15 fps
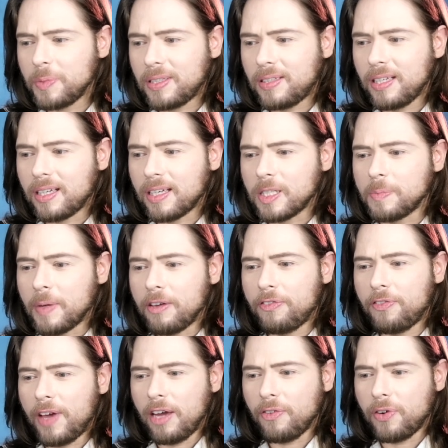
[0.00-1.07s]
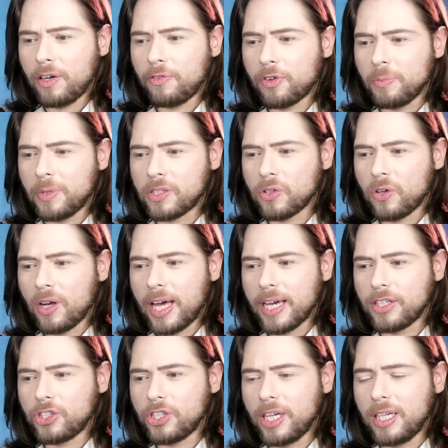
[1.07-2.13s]
Mythique is my favorite from this
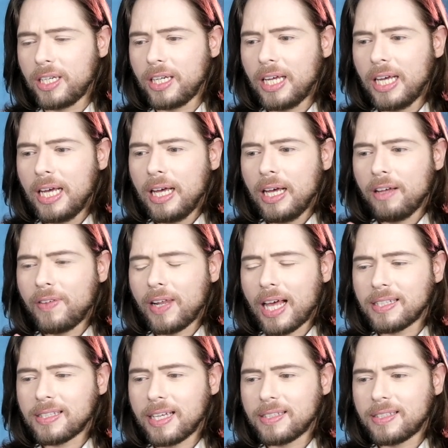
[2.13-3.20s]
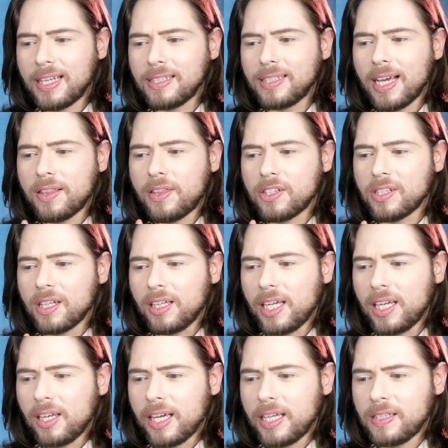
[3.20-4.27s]
collection. Velasquez says, yeah, there's a
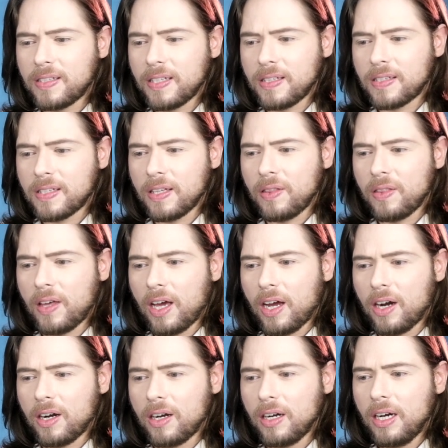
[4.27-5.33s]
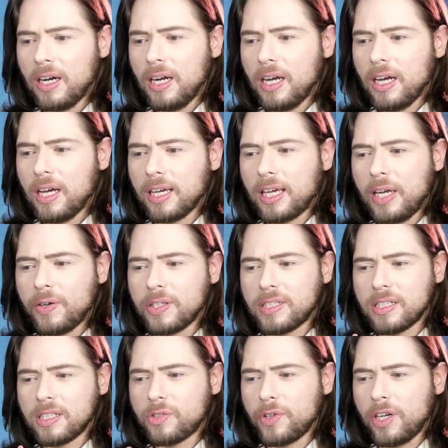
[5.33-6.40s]
little incense in there. Akira
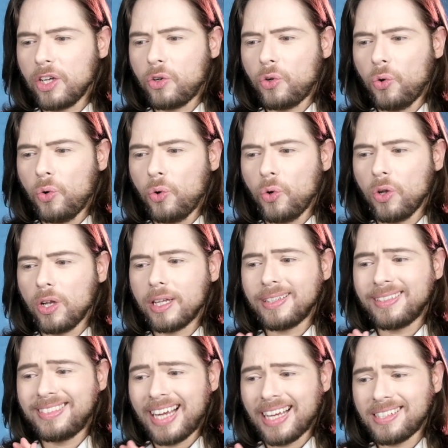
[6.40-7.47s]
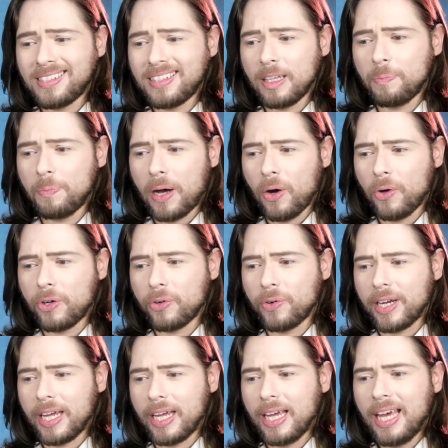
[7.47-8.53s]
says, it's really cool. Dusty,
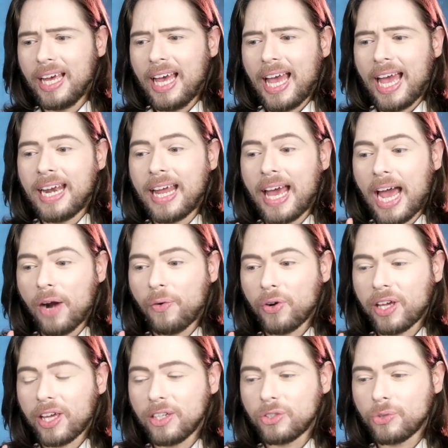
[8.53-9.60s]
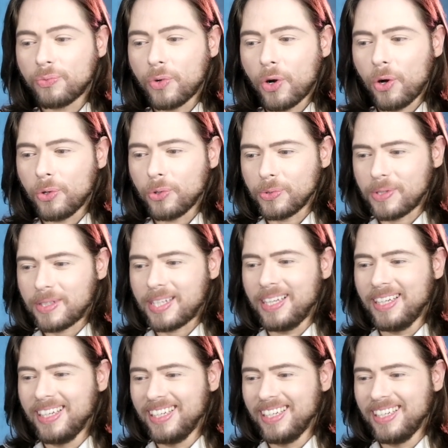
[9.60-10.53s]
powdery, and arrogant rose.